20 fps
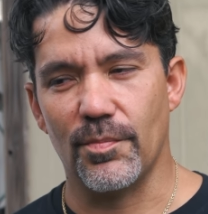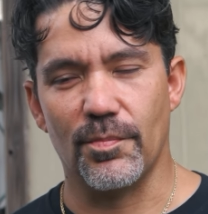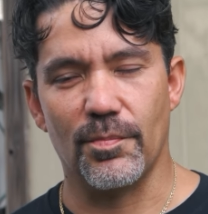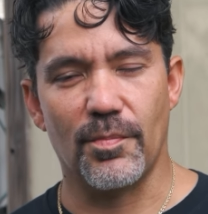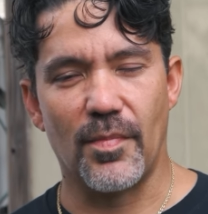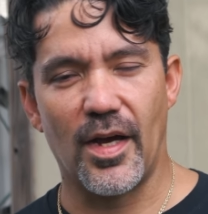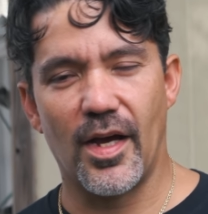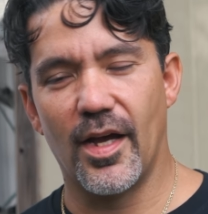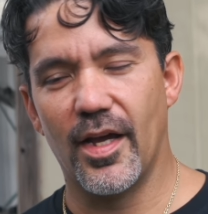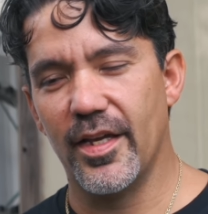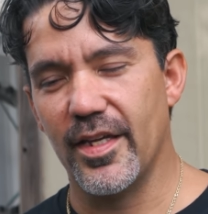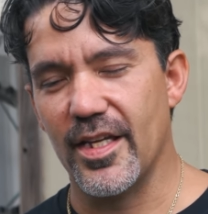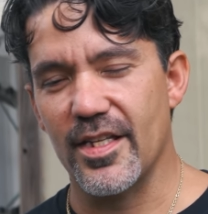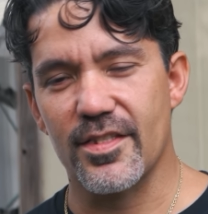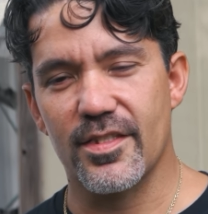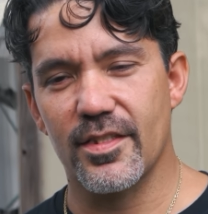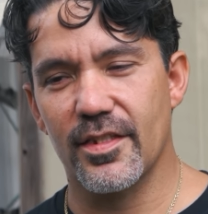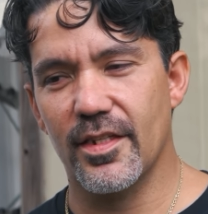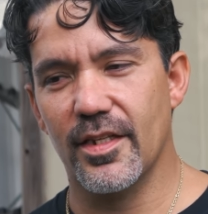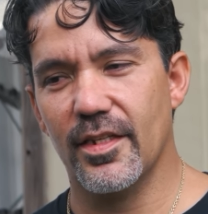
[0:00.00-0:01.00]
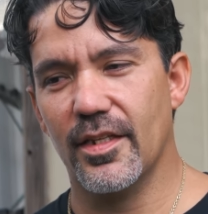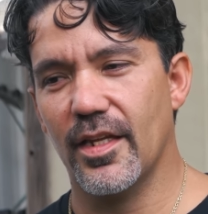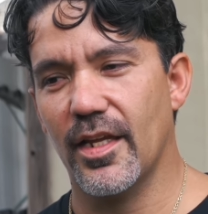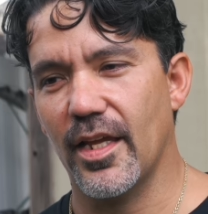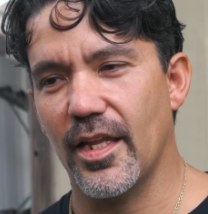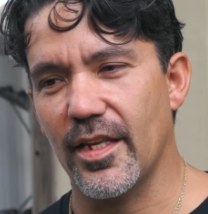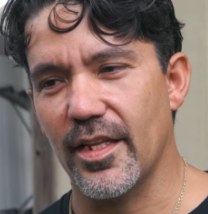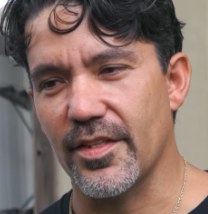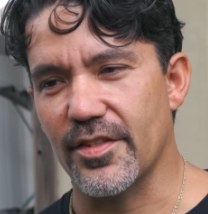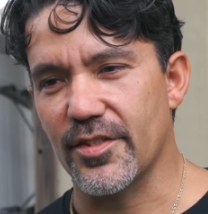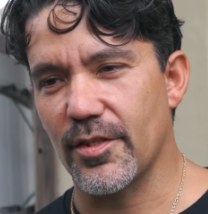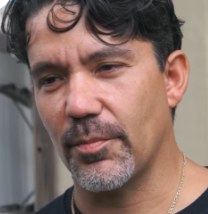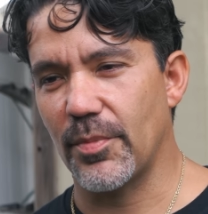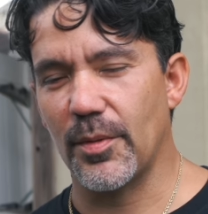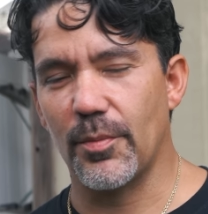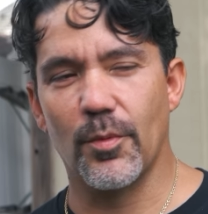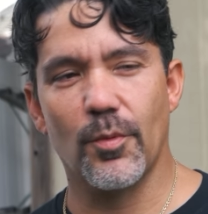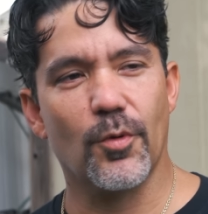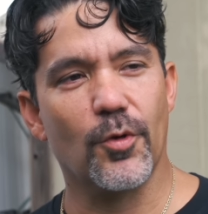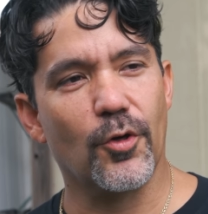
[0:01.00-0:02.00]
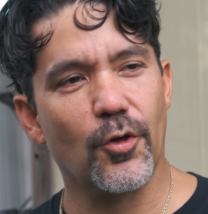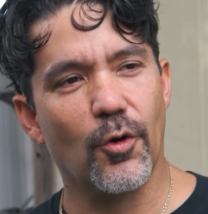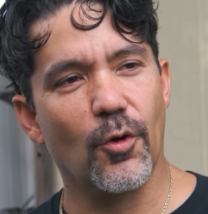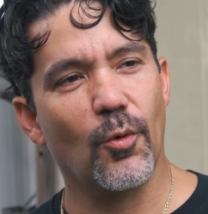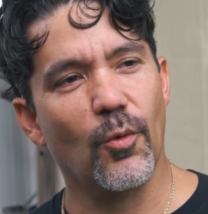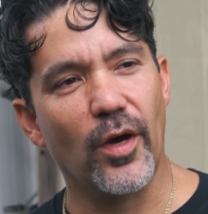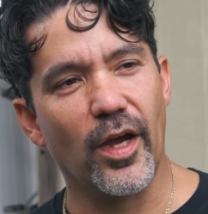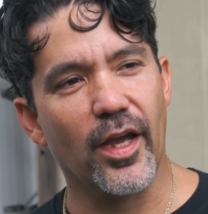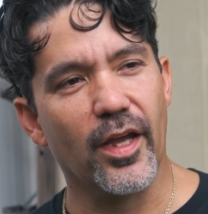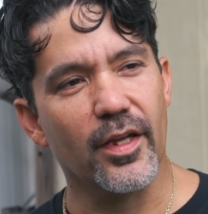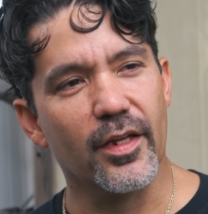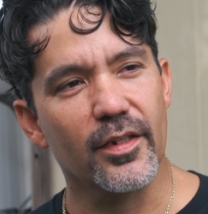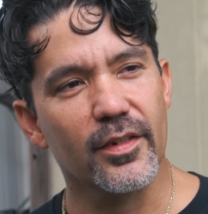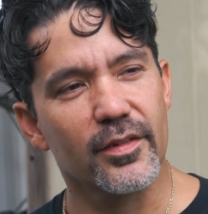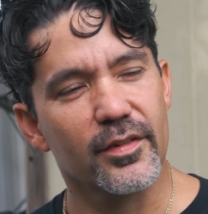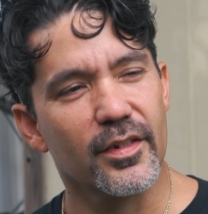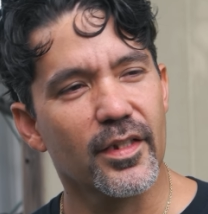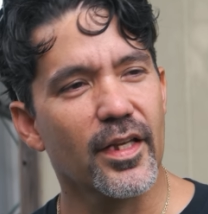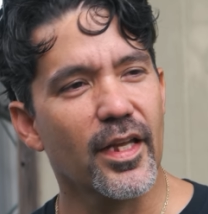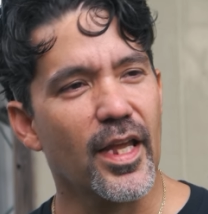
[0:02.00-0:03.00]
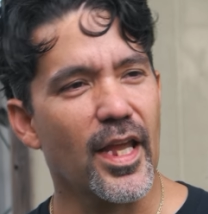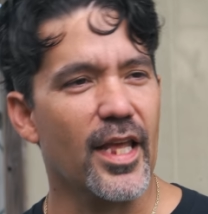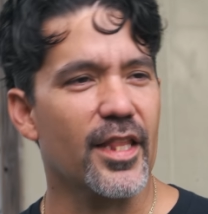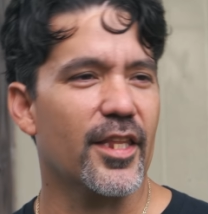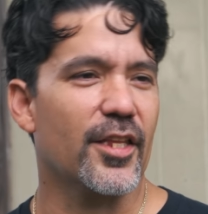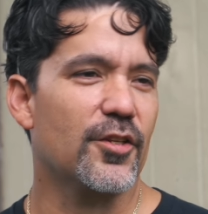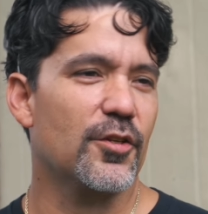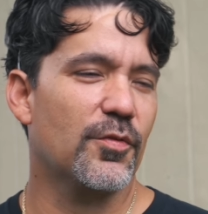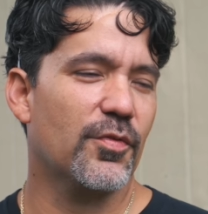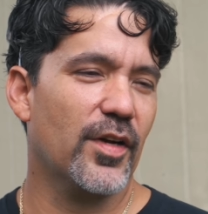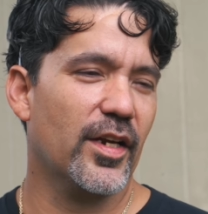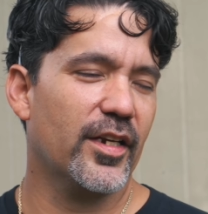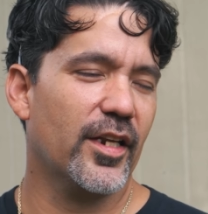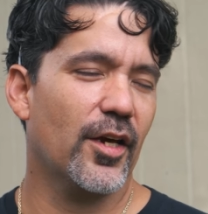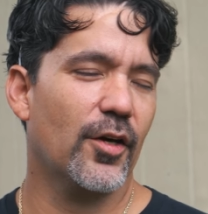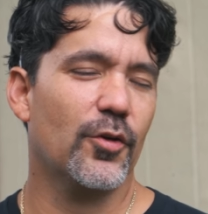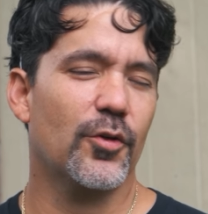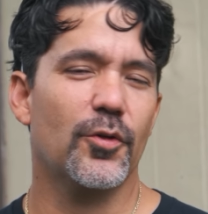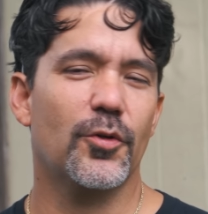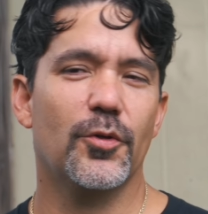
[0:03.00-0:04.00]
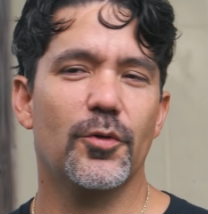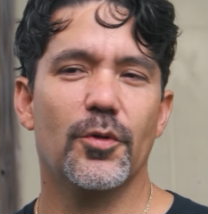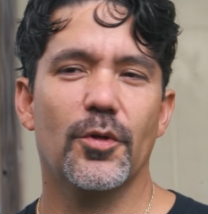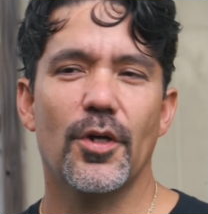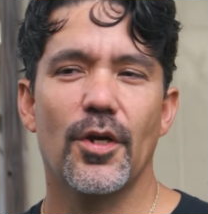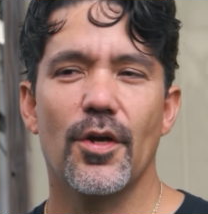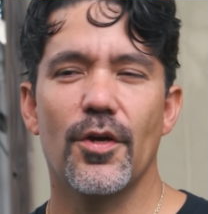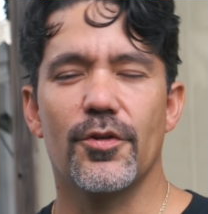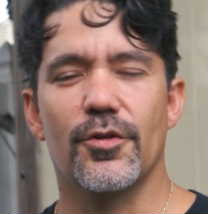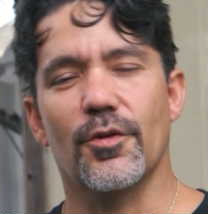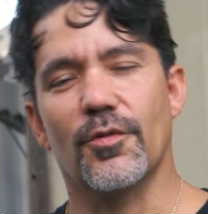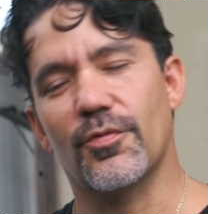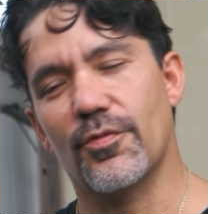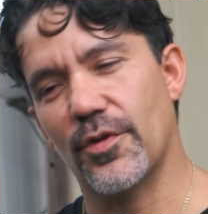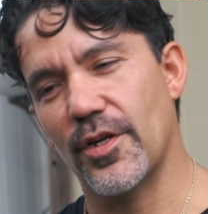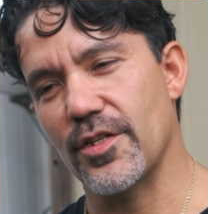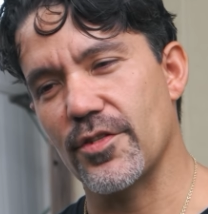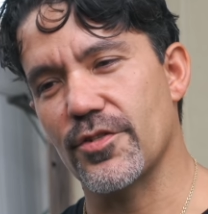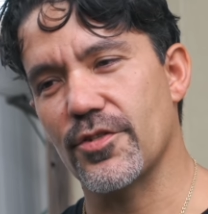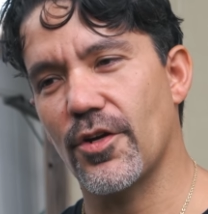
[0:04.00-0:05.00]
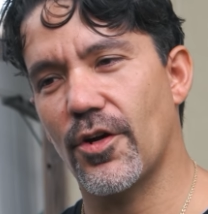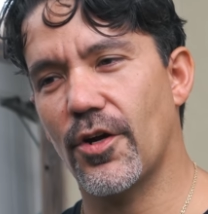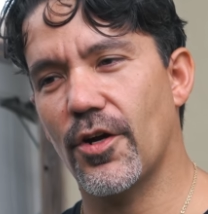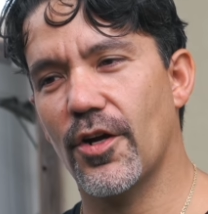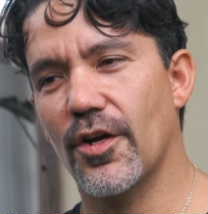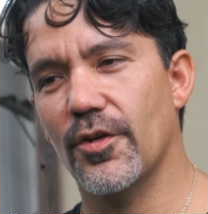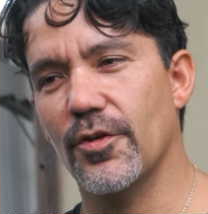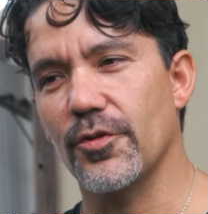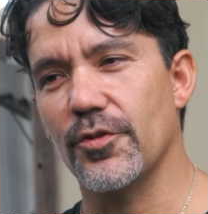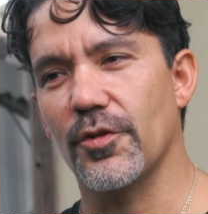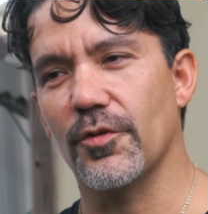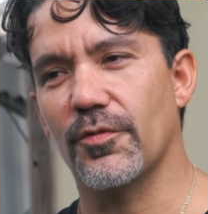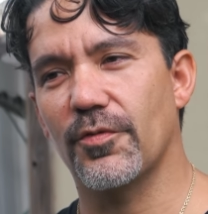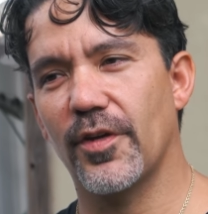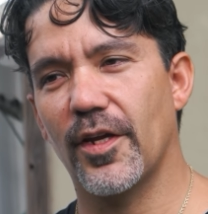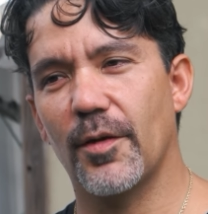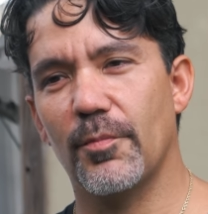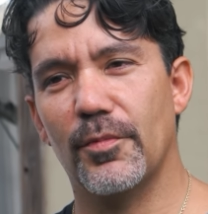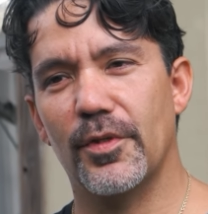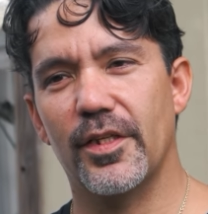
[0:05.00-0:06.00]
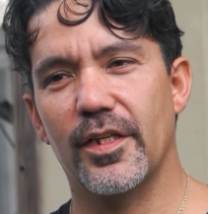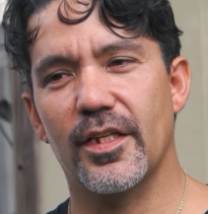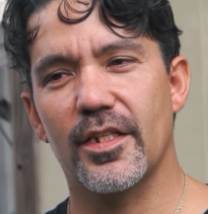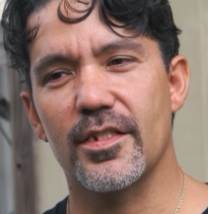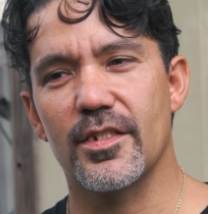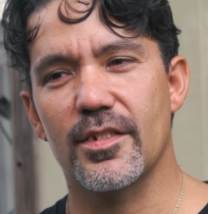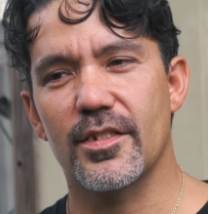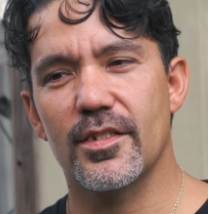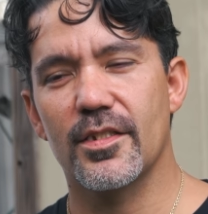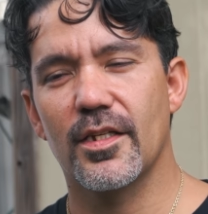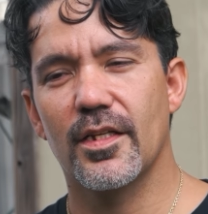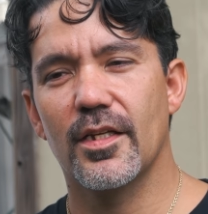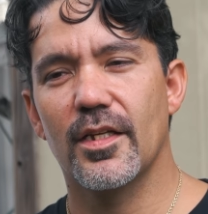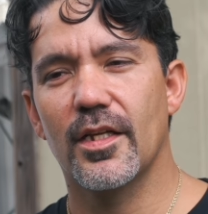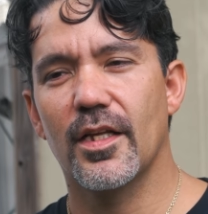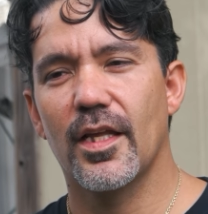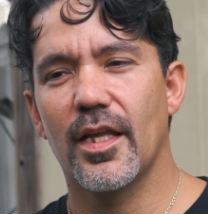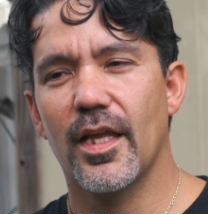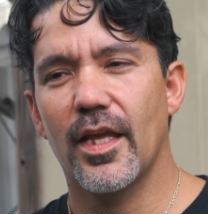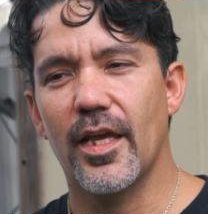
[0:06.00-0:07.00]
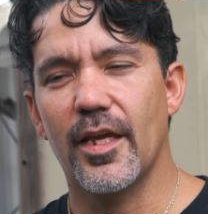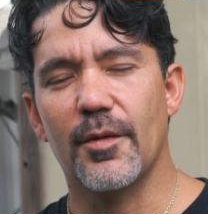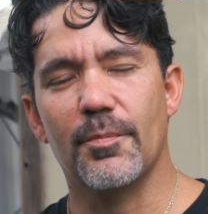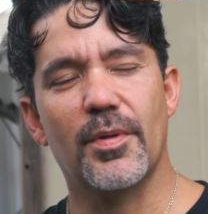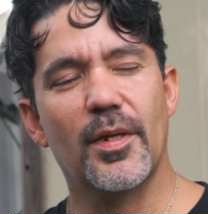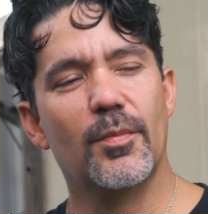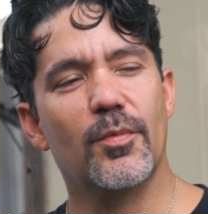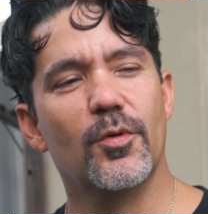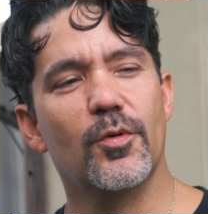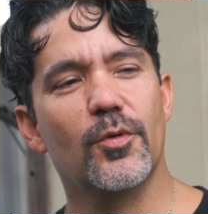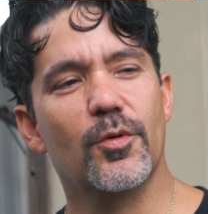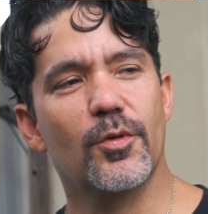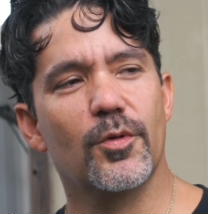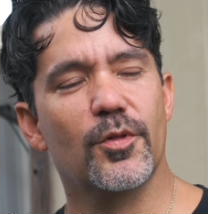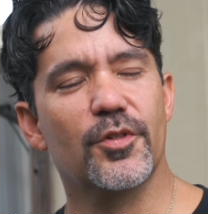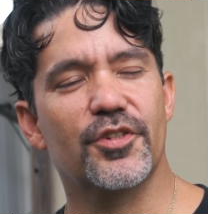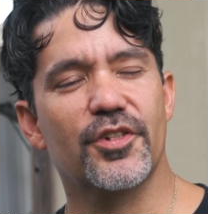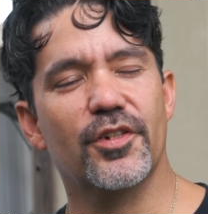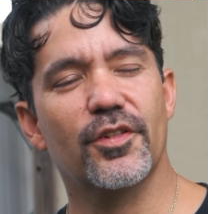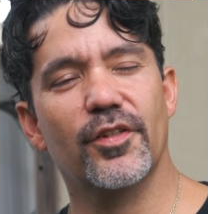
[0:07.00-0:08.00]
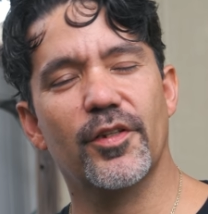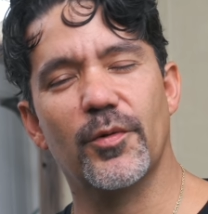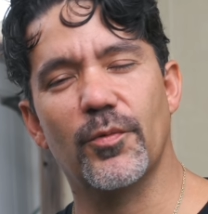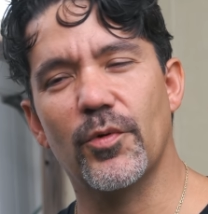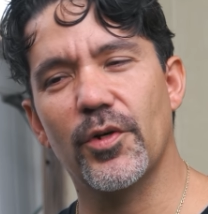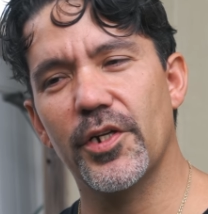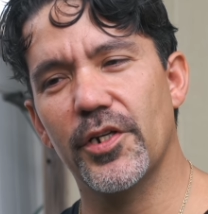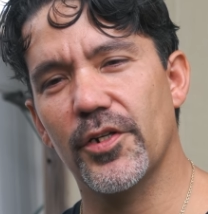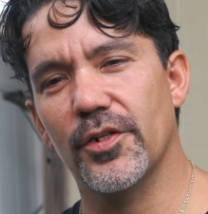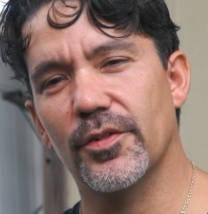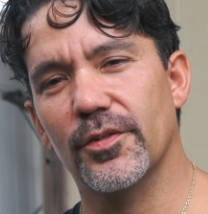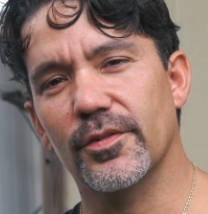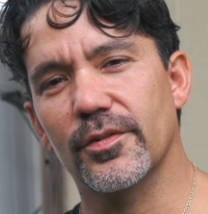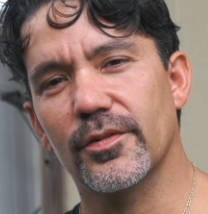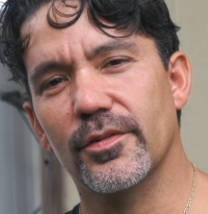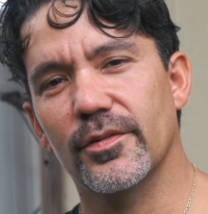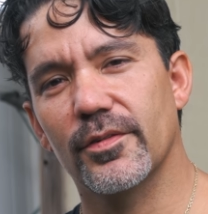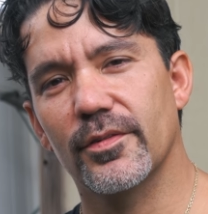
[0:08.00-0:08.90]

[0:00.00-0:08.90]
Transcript: my incident, and then some people will go away. And then you find out who your friends are, who your family is, and people who are generally real,